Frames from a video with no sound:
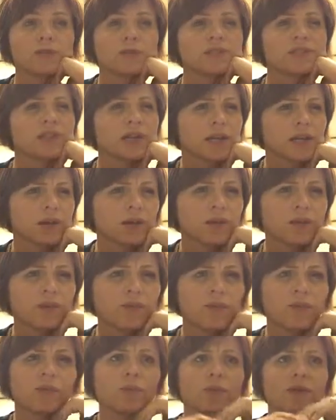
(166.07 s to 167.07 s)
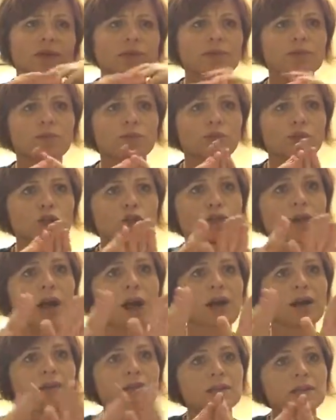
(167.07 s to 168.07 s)
Or at secondary level, you might see more
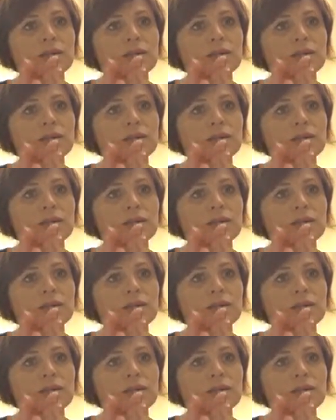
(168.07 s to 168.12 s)
tracks,